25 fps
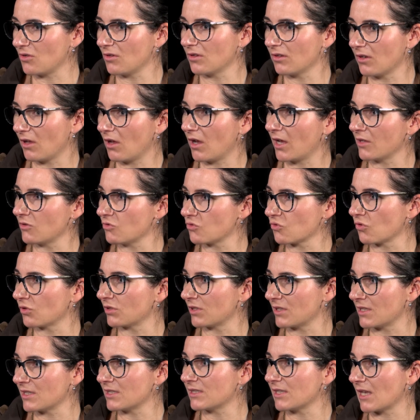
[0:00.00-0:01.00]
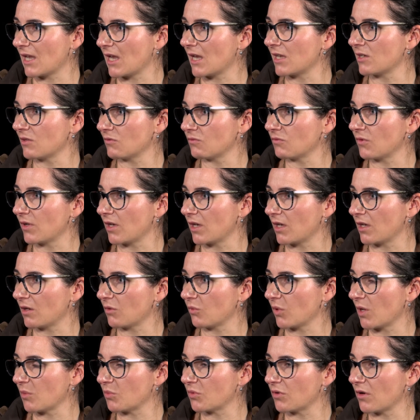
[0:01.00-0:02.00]
line drawn in the sand of
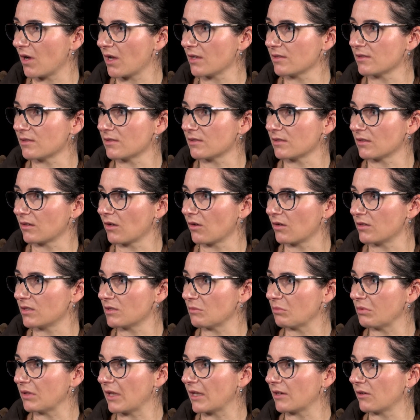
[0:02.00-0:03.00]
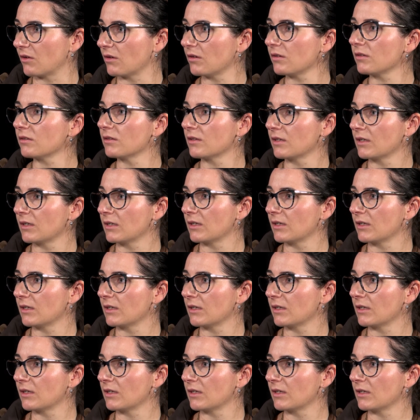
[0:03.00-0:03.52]
where prices are going to plateau.